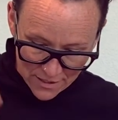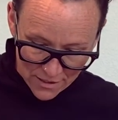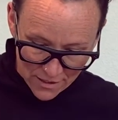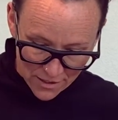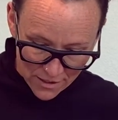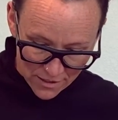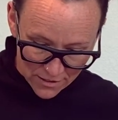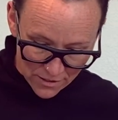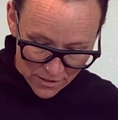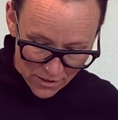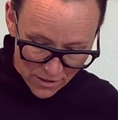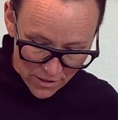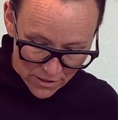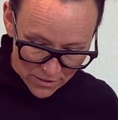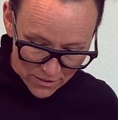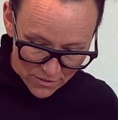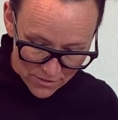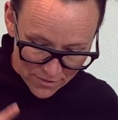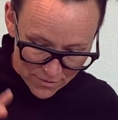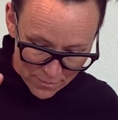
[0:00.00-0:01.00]
on all
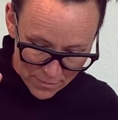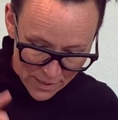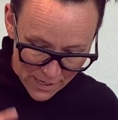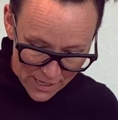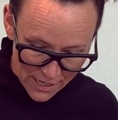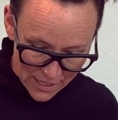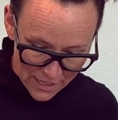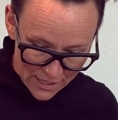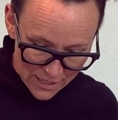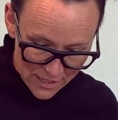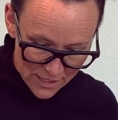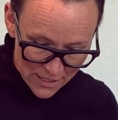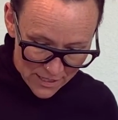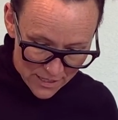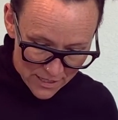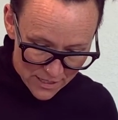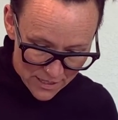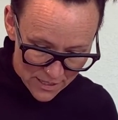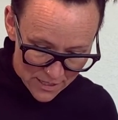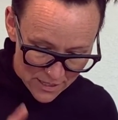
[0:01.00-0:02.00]
of my
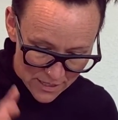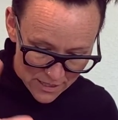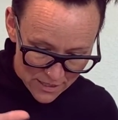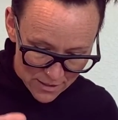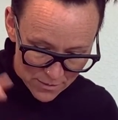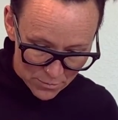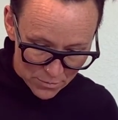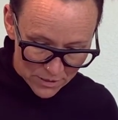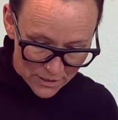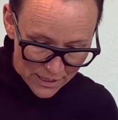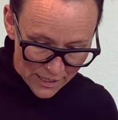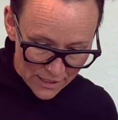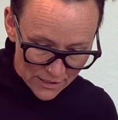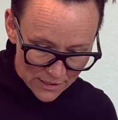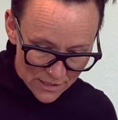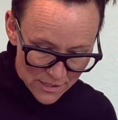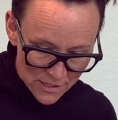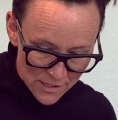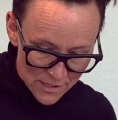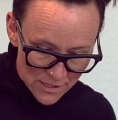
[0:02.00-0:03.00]

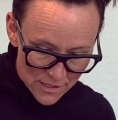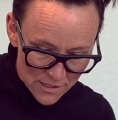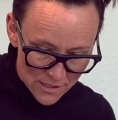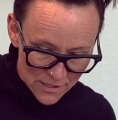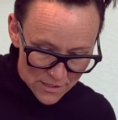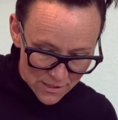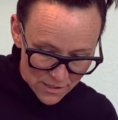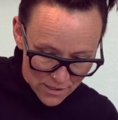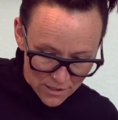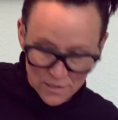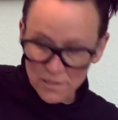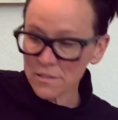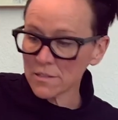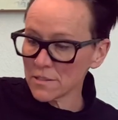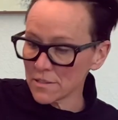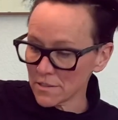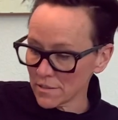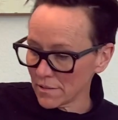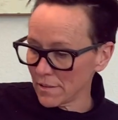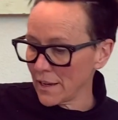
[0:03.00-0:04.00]
planets and stars,
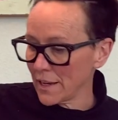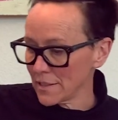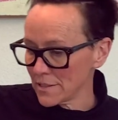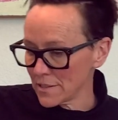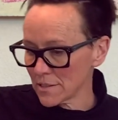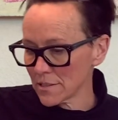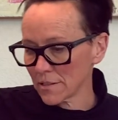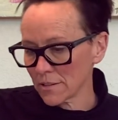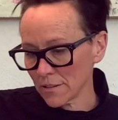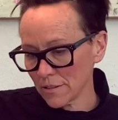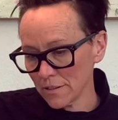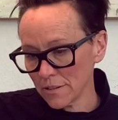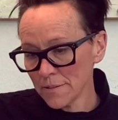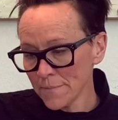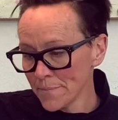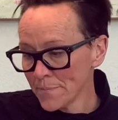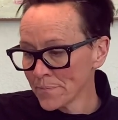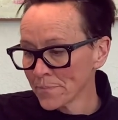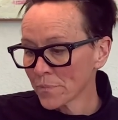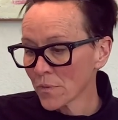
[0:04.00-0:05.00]
so that's good.
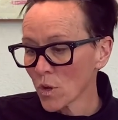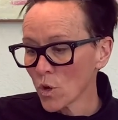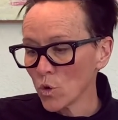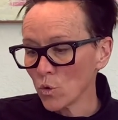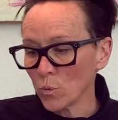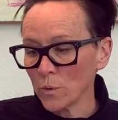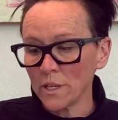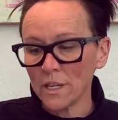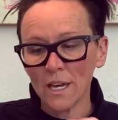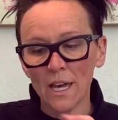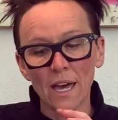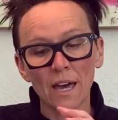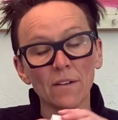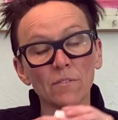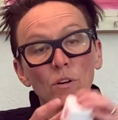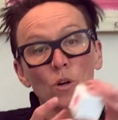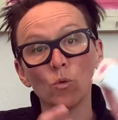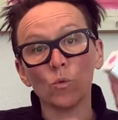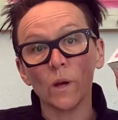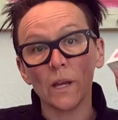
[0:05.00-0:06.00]
We
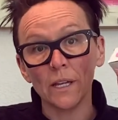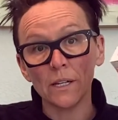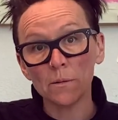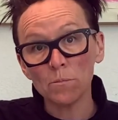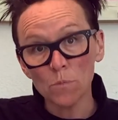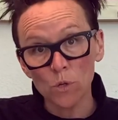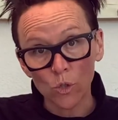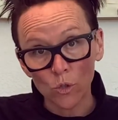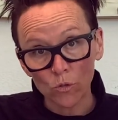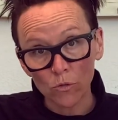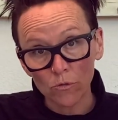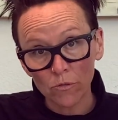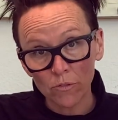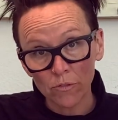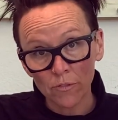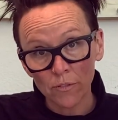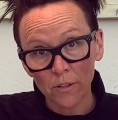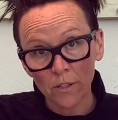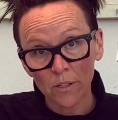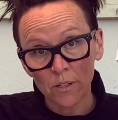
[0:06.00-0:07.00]
have a way to move,
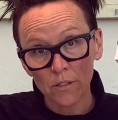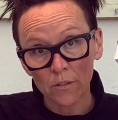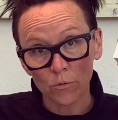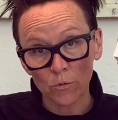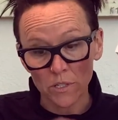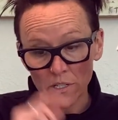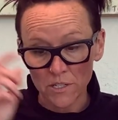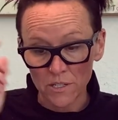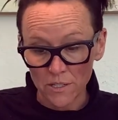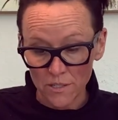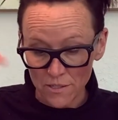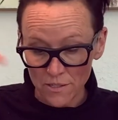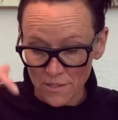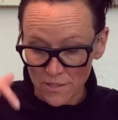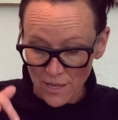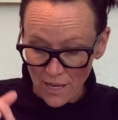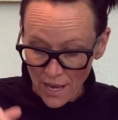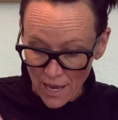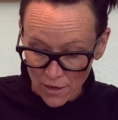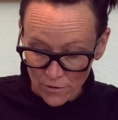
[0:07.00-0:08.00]
which is
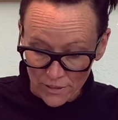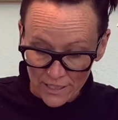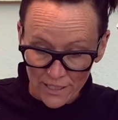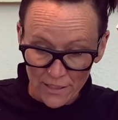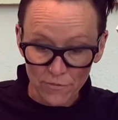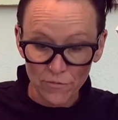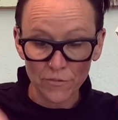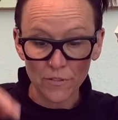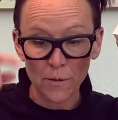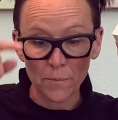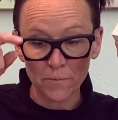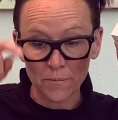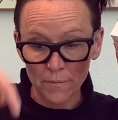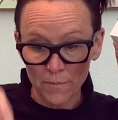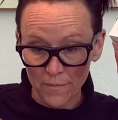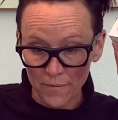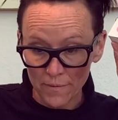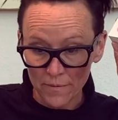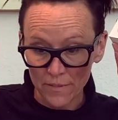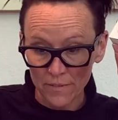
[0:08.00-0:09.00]
how to get from
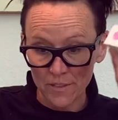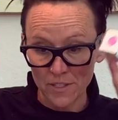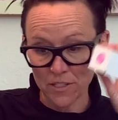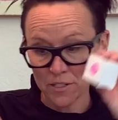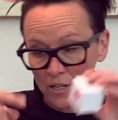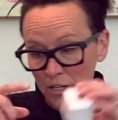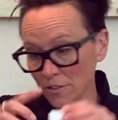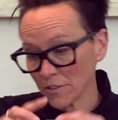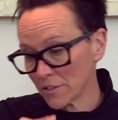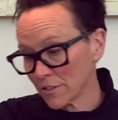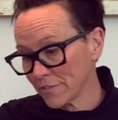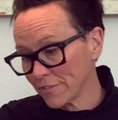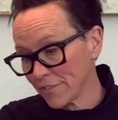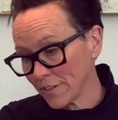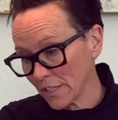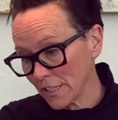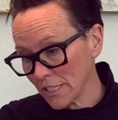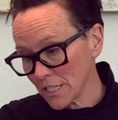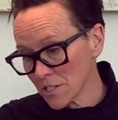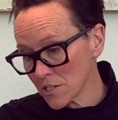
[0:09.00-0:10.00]
start to
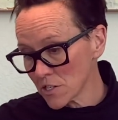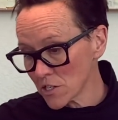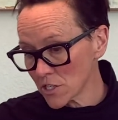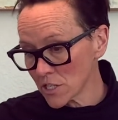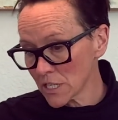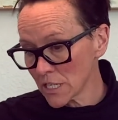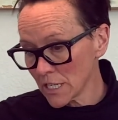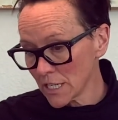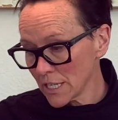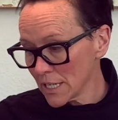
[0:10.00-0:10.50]
finish.